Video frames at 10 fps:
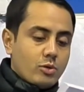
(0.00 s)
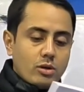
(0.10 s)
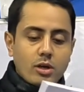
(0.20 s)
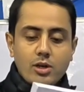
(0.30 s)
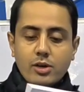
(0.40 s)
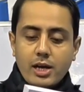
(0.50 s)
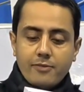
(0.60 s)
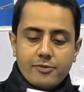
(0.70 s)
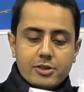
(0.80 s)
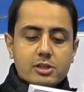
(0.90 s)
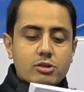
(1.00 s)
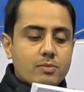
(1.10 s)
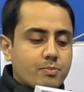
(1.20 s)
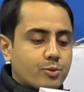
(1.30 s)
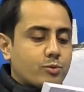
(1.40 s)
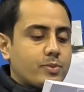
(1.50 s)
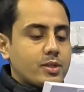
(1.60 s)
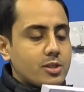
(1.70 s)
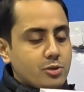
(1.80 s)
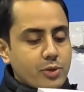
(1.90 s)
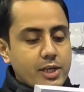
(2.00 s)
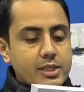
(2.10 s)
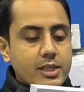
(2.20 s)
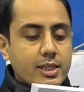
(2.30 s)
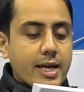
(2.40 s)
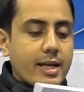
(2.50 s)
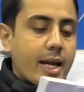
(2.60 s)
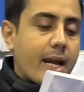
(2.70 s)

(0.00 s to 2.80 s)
more, your efforts to improve the situation can